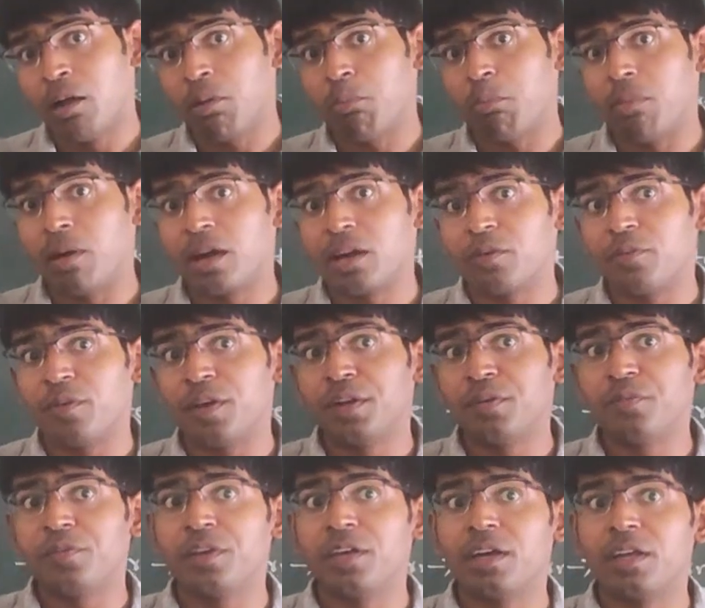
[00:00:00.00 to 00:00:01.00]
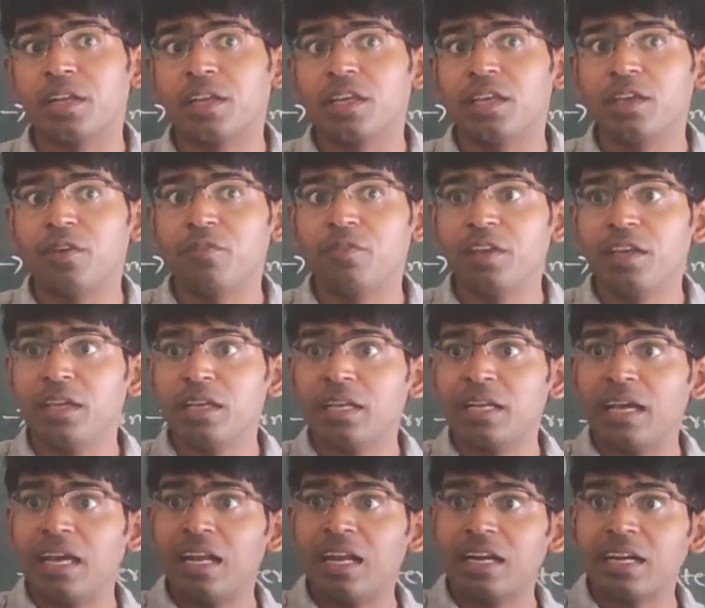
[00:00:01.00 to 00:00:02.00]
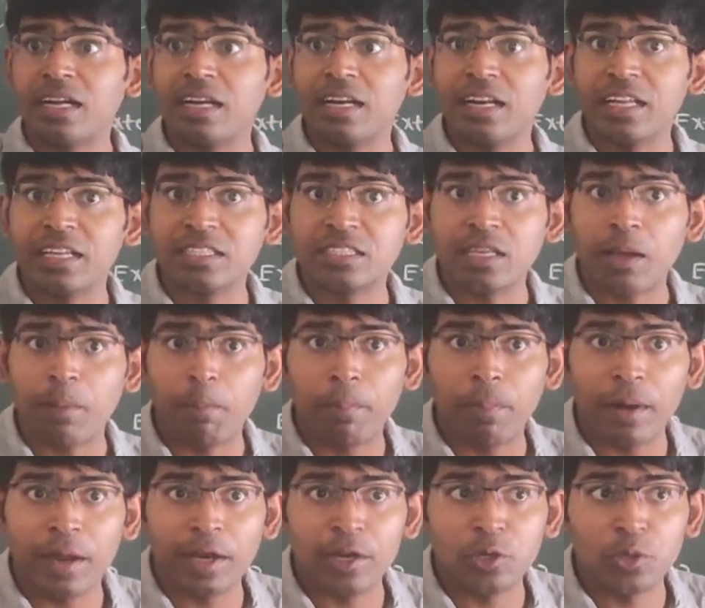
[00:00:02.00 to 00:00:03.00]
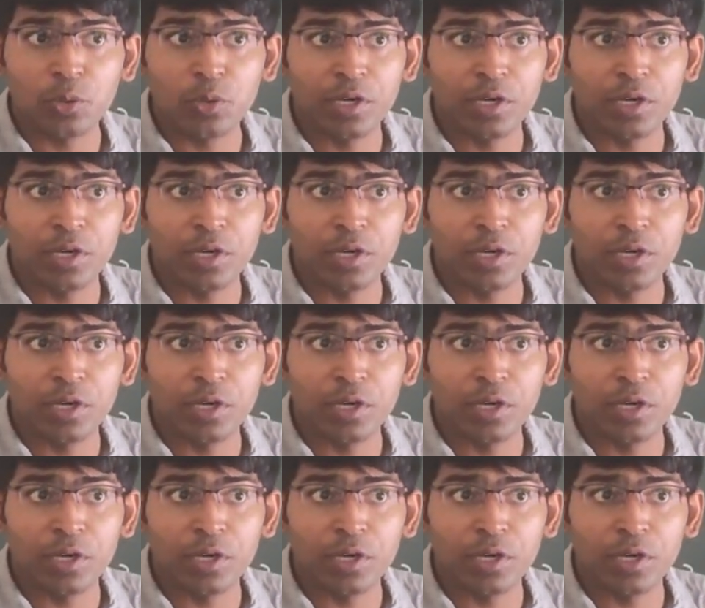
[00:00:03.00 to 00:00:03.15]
but when we are giving electric supply to